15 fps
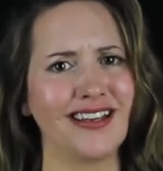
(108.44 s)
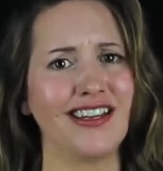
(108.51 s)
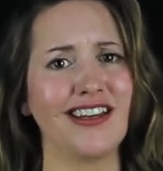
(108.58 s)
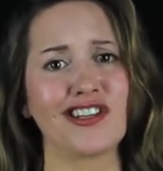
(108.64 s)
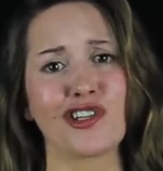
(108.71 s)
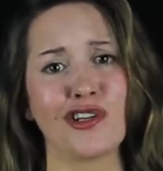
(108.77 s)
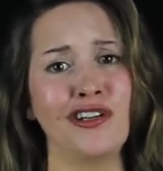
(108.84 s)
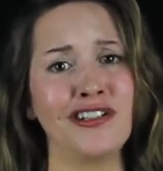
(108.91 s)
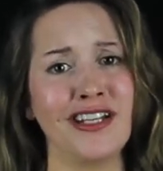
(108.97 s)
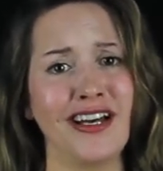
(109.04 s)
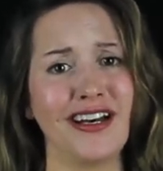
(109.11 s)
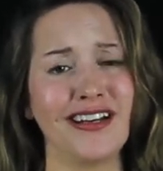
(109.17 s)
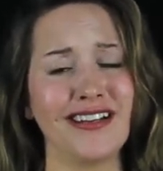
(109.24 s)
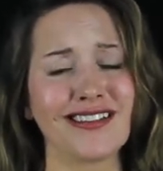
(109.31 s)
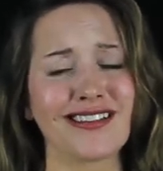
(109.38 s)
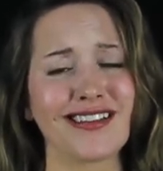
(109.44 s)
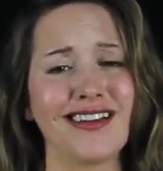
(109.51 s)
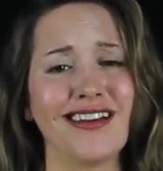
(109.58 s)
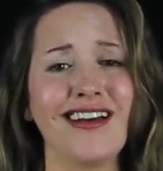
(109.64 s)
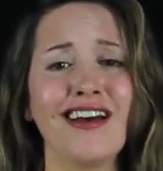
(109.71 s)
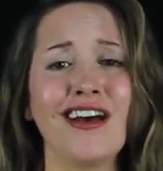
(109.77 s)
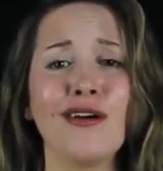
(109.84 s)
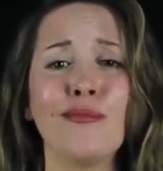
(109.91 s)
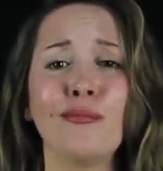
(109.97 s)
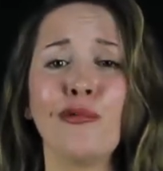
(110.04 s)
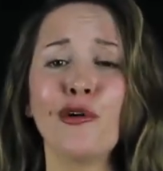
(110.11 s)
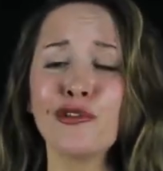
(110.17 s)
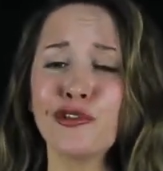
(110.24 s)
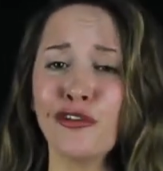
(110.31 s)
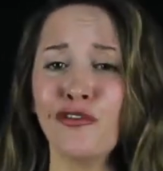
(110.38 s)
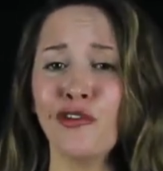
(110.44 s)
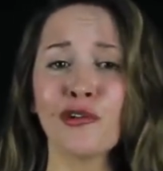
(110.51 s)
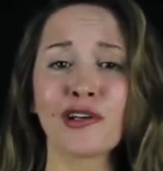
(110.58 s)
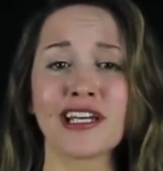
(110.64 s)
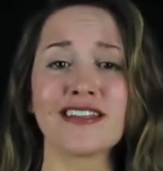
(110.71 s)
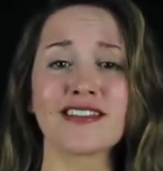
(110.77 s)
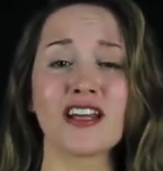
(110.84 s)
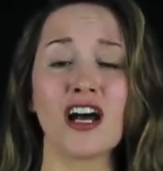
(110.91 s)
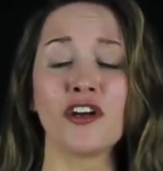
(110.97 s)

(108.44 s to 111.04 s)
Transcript: He sure does. Mercer focused